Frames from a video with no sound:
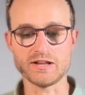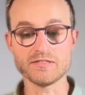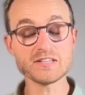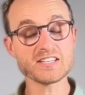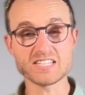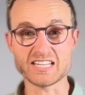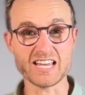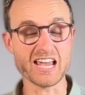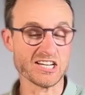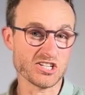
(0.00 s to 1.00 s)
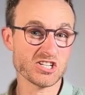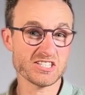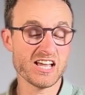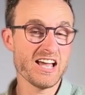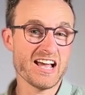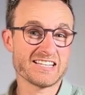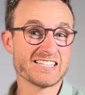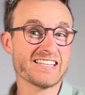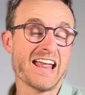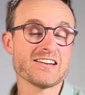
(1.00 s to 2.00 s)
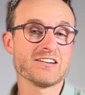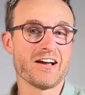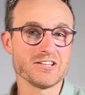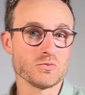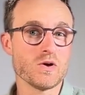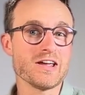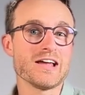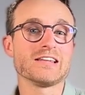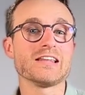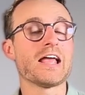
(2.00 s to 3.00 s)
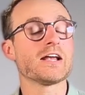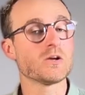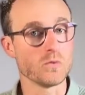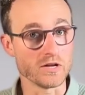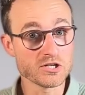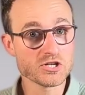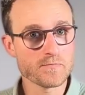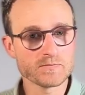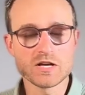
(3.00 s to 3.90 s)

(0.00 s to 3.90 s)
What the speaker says: And this is, again, just a standardized way, a language